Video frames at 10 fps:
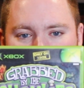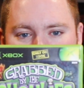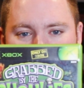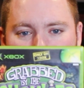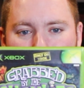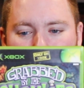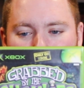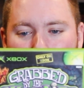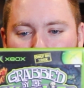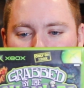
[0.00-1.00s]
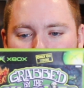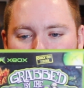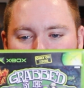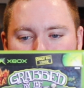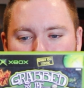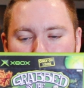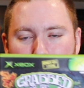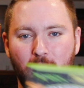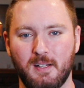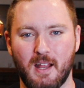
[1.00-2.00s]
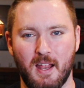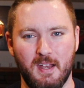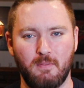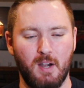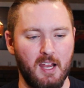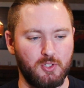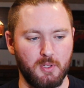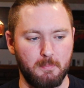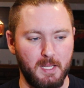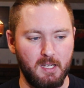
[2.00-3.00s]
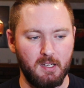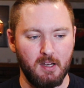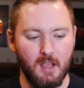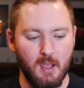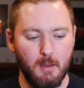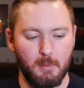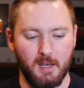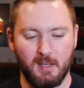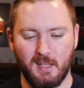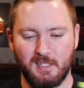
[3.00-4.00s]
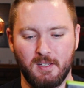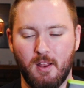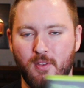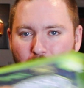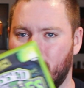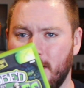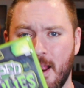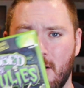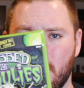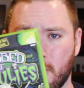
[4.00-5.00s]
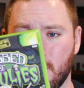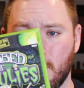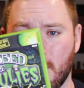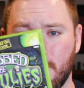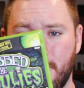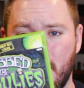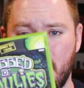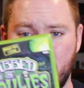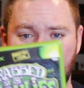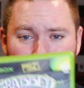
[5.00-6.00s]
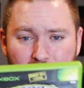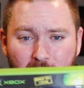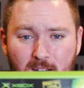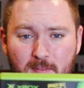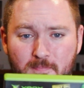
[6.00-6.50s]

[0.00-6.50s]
There's not a lot I have to say about it. I never actually beat it, but it's another $3 Goodwill find that I said,